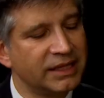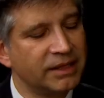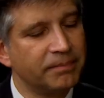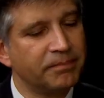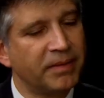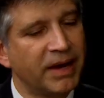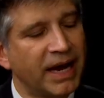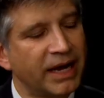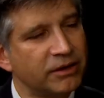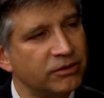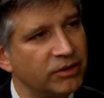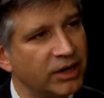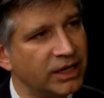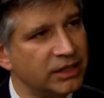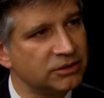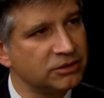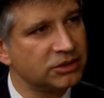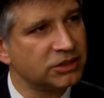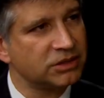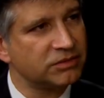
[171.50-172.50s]
And the
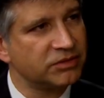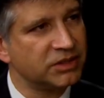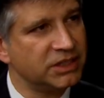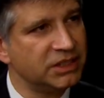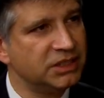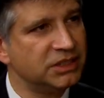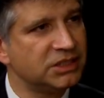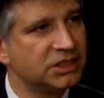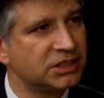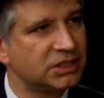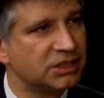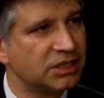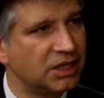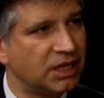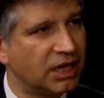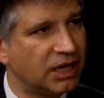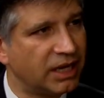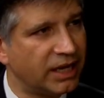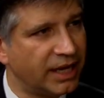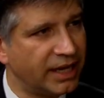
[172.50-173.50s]
backgrounds of these
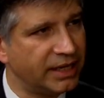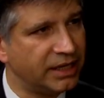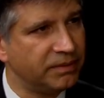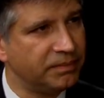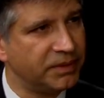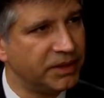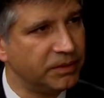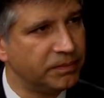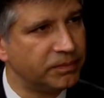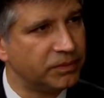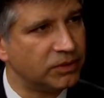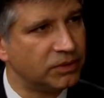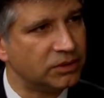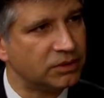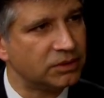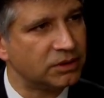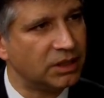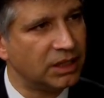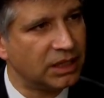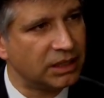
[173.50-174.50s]
80
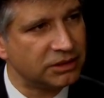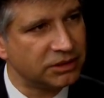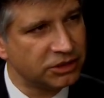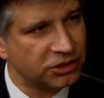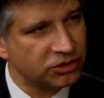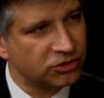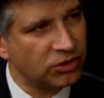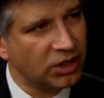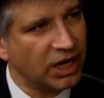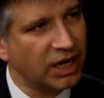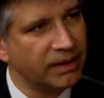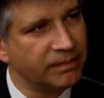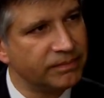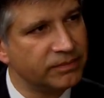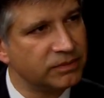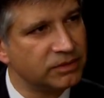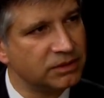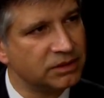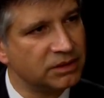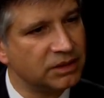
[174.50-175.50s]
people,
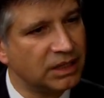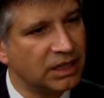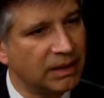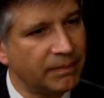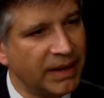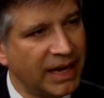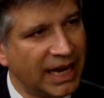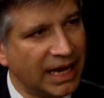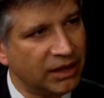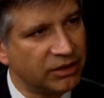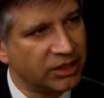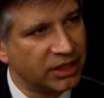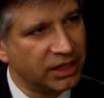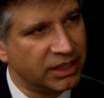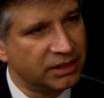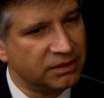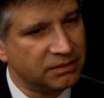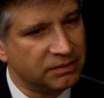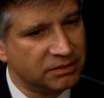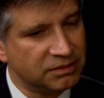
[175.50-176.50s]
describe how
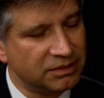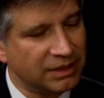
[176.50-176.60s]
they